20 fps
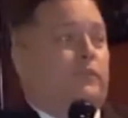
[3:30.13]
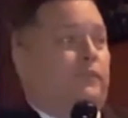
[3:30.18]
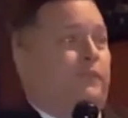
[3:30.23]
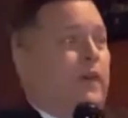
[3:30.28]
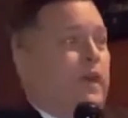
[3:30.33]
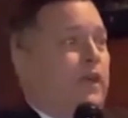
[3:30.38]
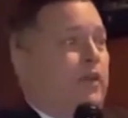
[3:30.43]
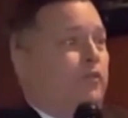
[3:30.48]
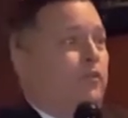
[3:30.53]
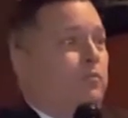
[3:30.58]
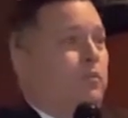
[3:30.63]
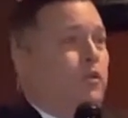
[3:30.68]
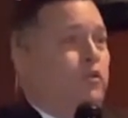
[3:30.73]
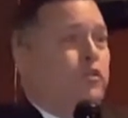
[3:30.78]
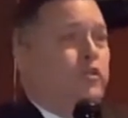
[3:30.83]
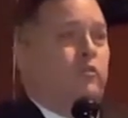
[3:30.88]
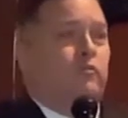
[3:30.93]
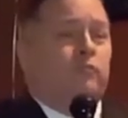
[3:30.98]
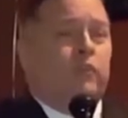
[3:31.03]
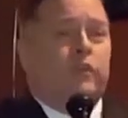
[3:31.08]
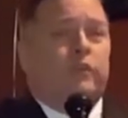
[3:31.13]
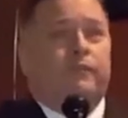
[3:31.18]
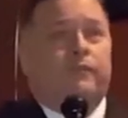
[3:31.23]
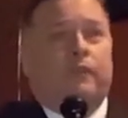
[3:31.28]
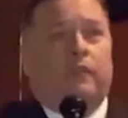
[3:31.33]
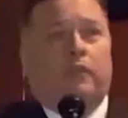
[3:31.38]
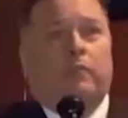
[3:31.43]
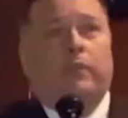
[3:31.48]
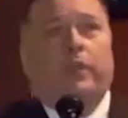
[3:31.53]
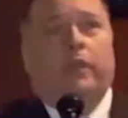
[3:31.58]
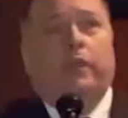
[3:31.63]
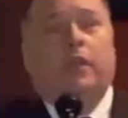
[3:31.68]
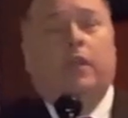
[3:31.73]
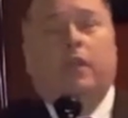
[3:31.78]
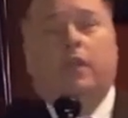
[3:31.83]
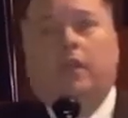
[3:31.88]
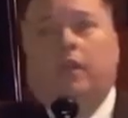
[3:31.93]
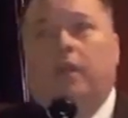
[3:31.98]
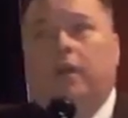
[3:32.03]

to file the motion reaffirming